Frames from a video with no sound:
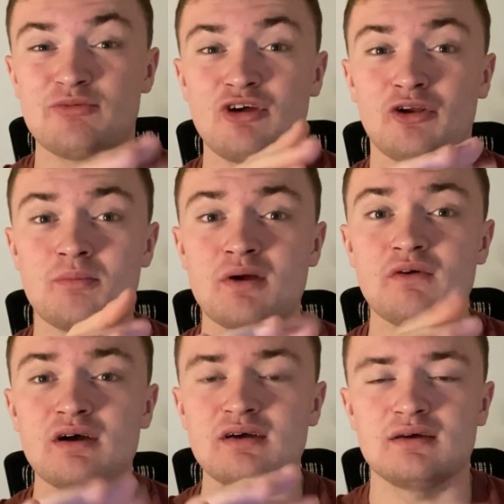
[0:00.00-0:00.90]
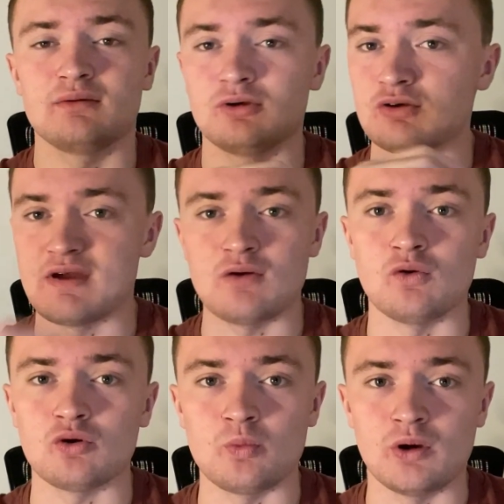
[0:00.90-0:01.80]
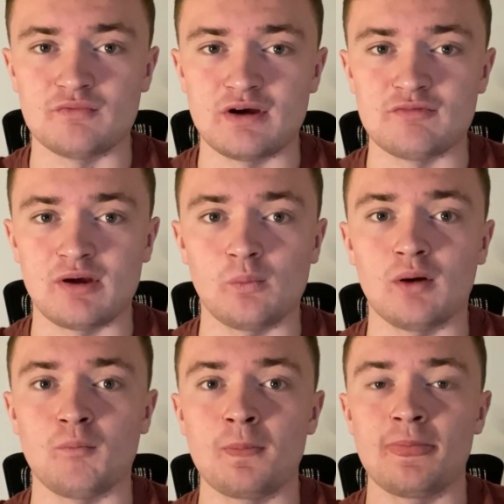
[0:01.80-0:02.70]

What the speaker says: it on a mirror. Great hook, worked very well.